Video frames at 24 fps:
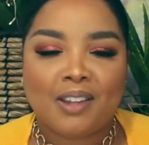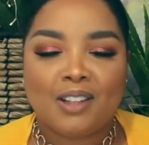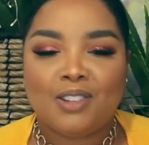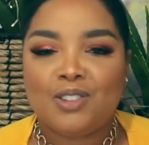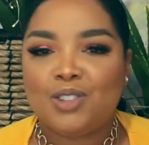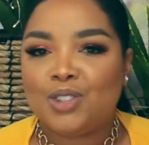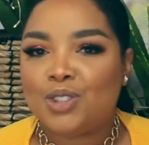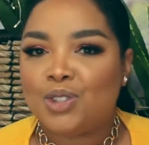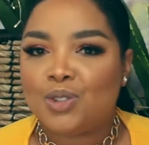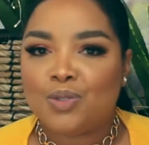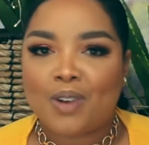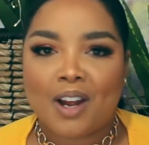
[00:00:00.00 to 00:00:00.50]
then
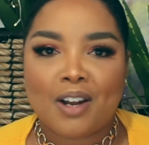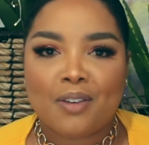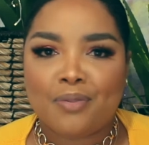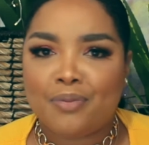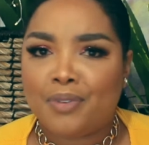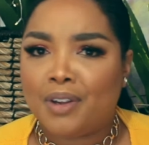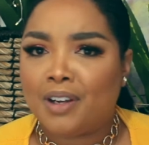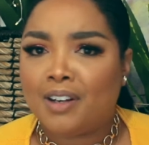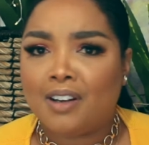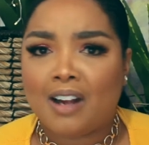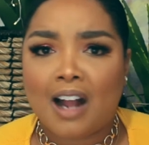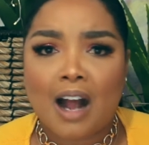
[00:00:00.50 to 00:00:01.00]
just try to
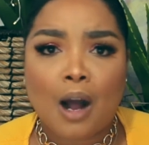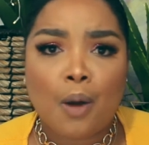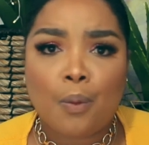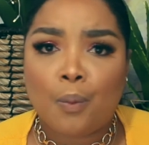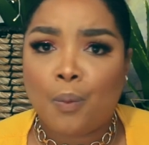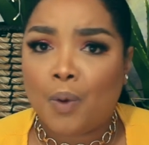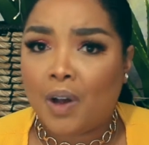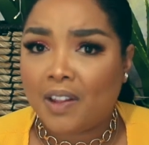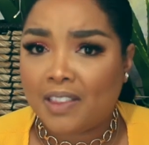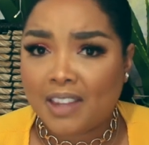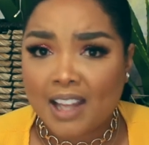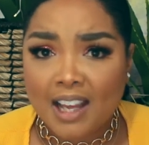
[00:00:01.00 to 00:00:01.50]
figure
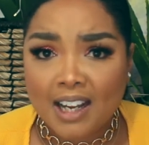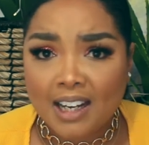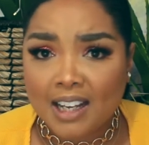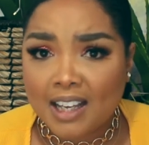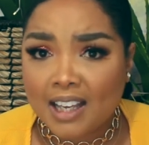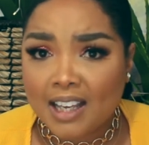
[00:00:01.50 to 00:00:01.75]
out what that